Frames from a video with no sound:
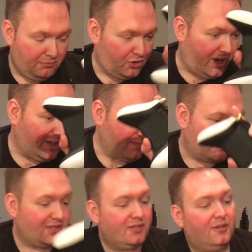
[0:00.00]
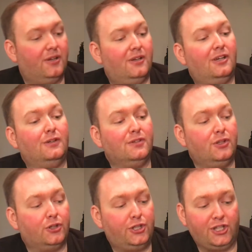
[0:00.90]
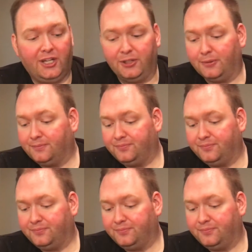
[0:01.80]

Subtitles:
triumphs over Dusk Shadow.